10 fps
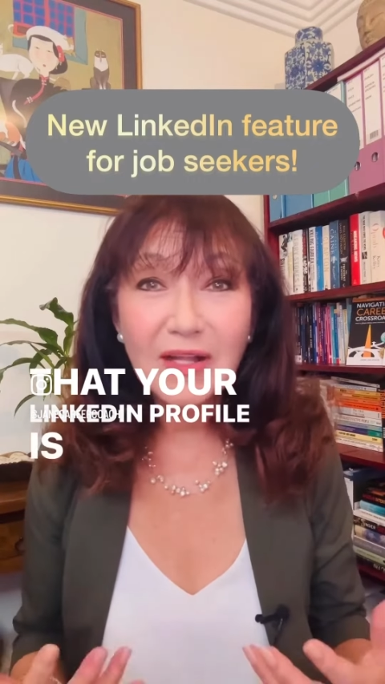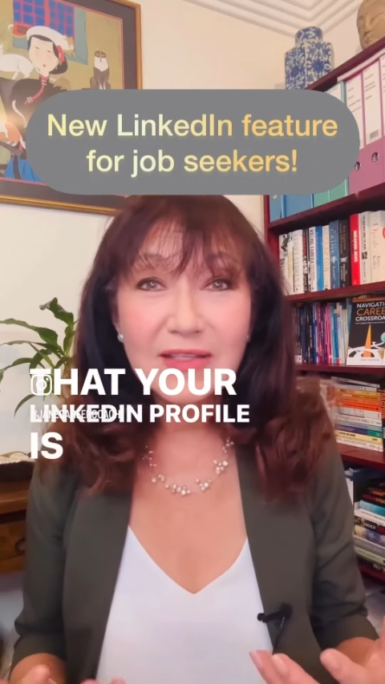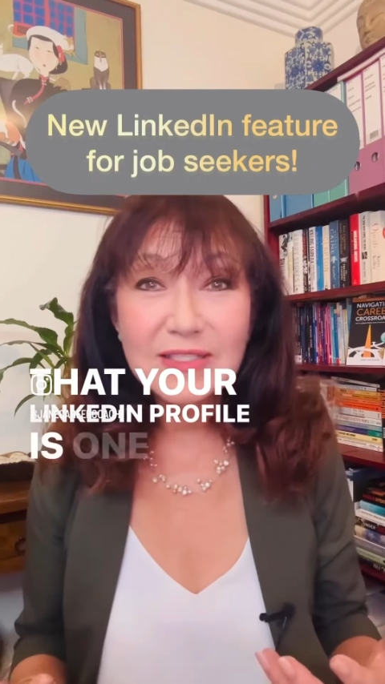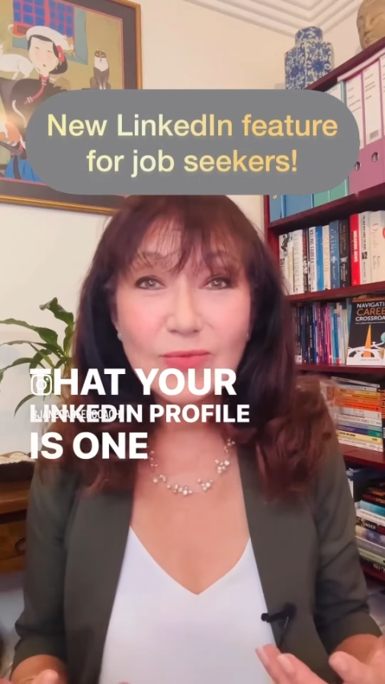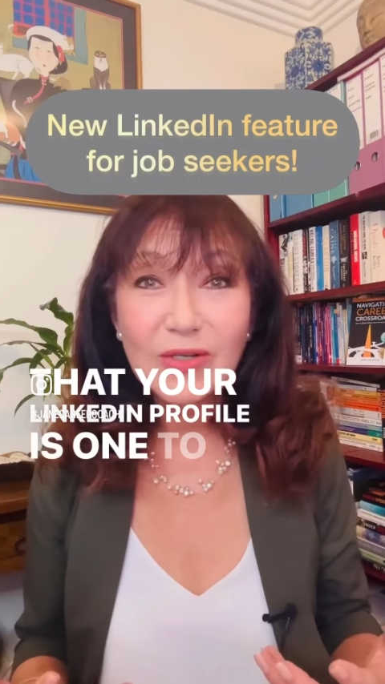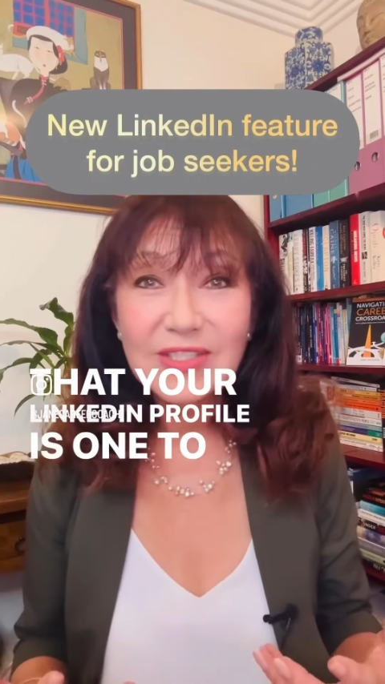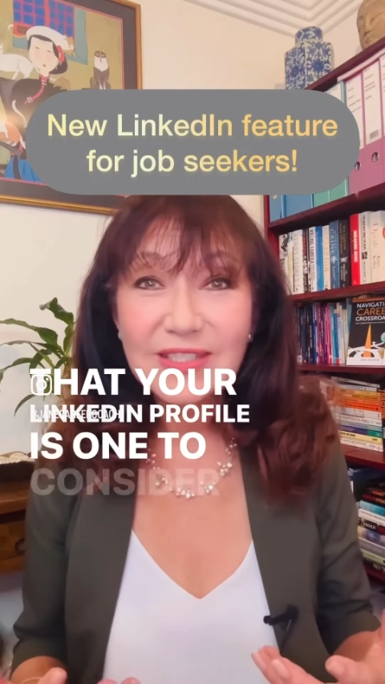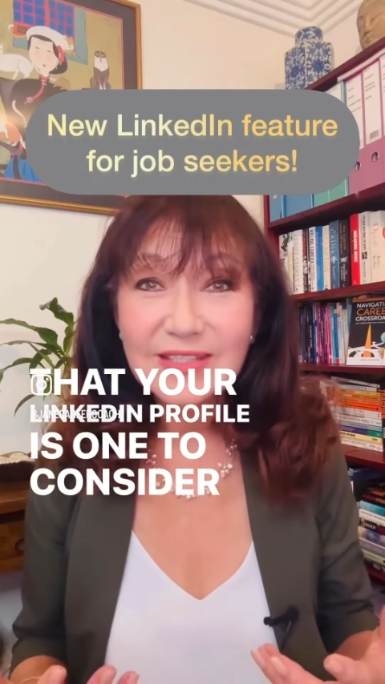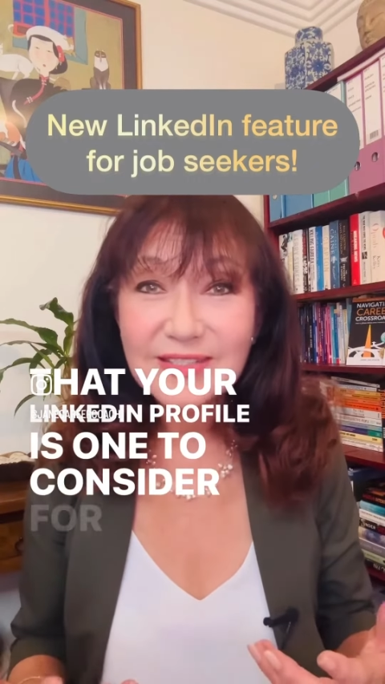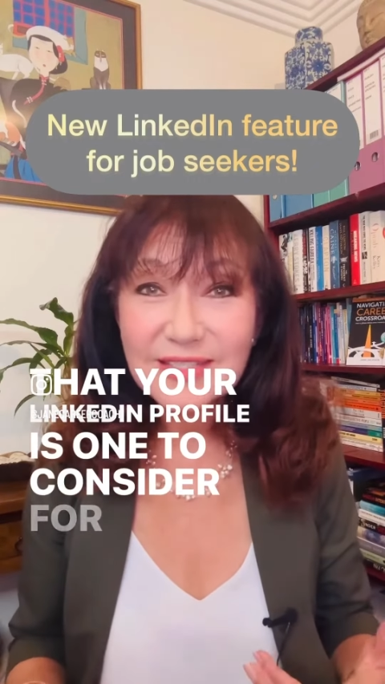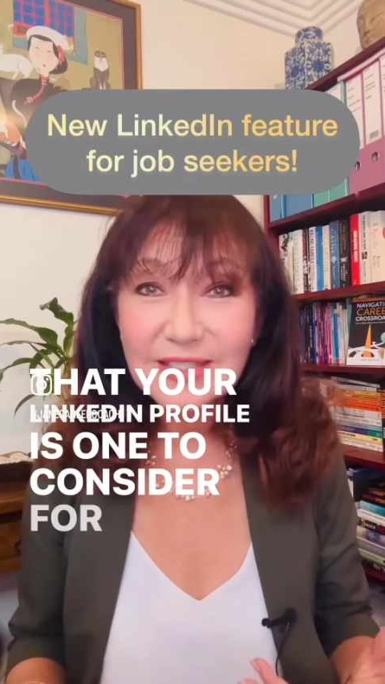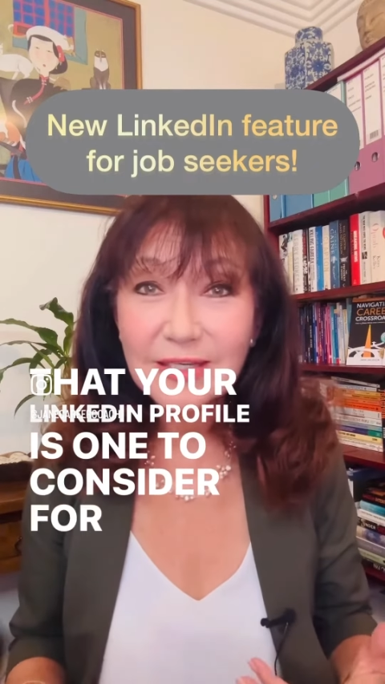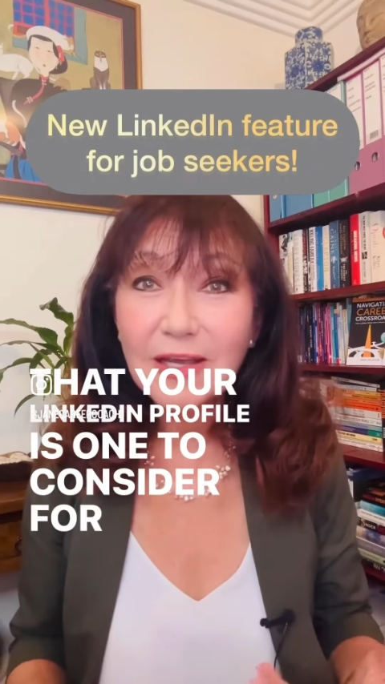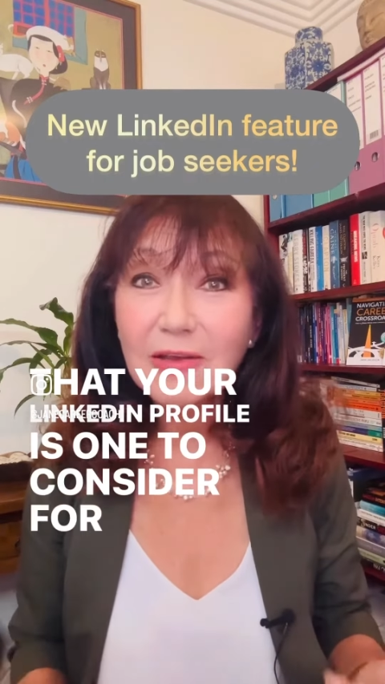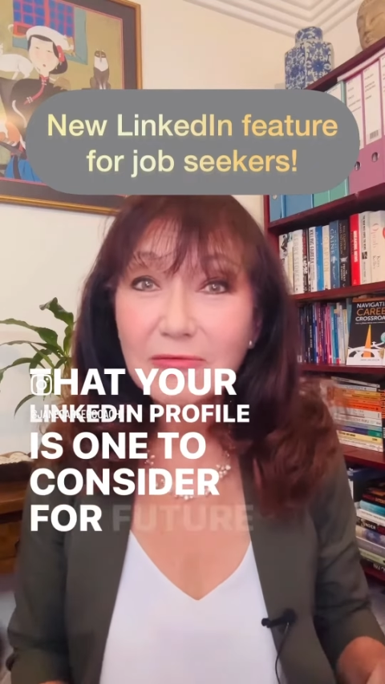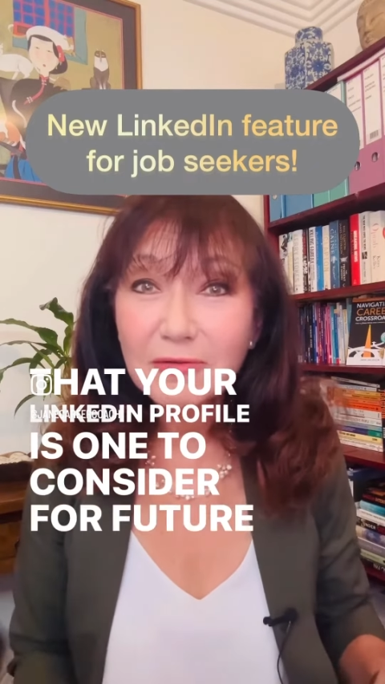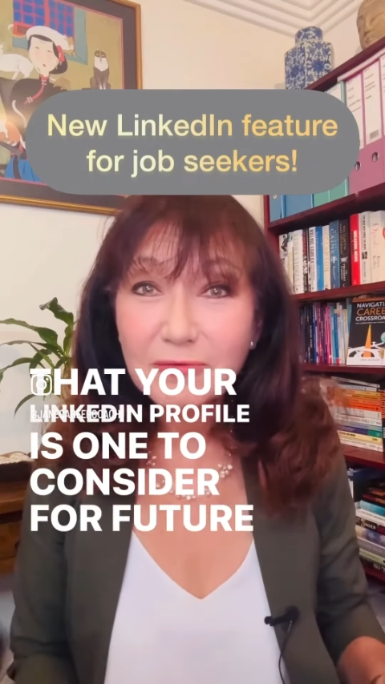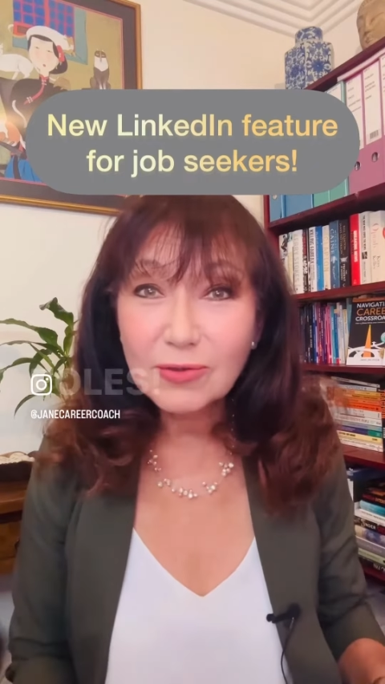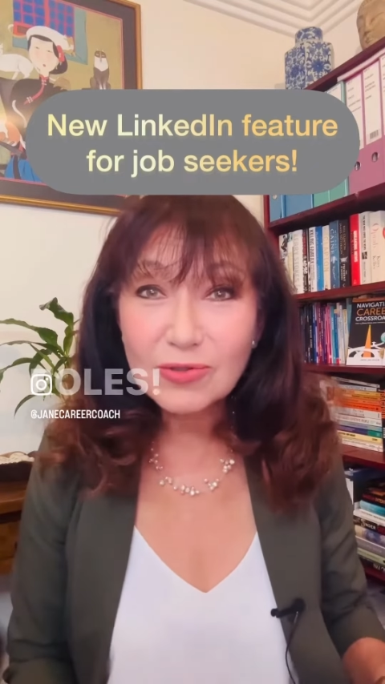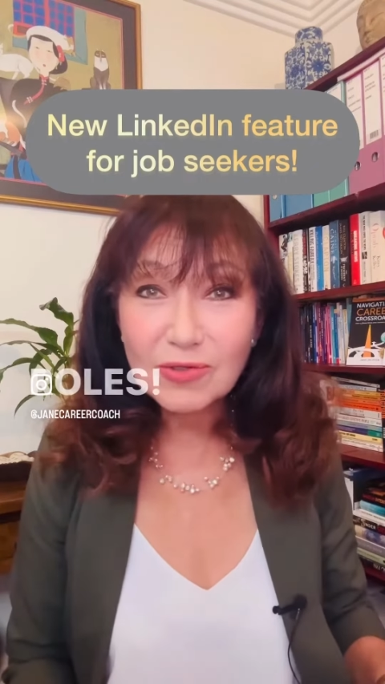one to consider for future
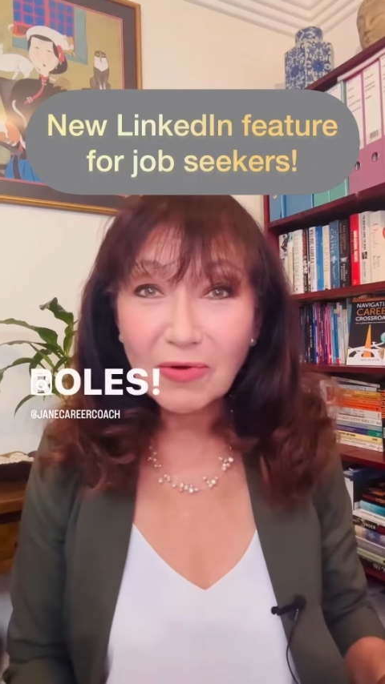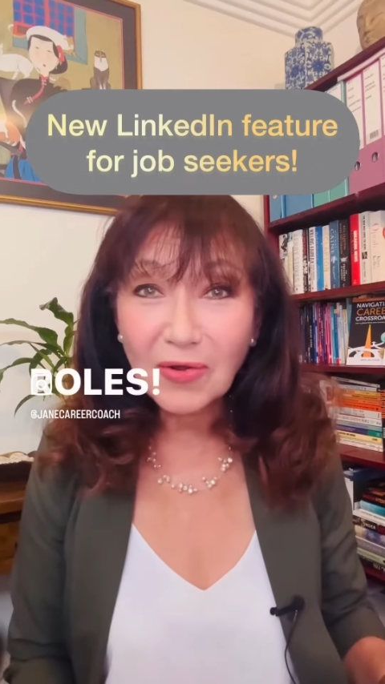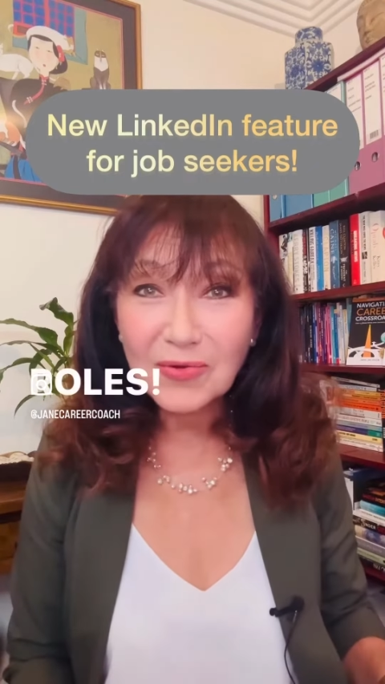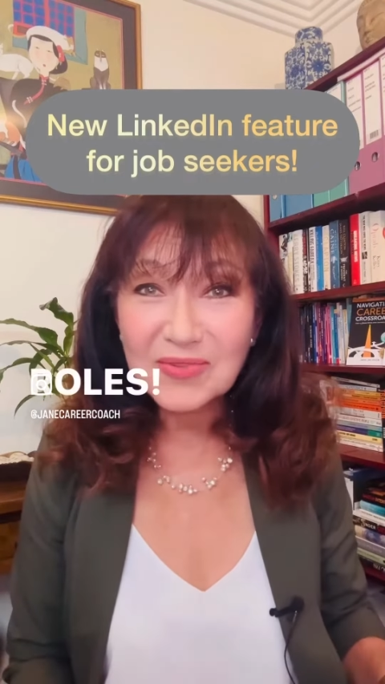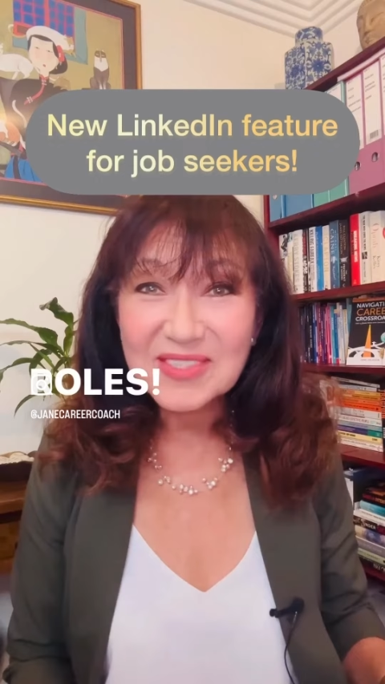roles.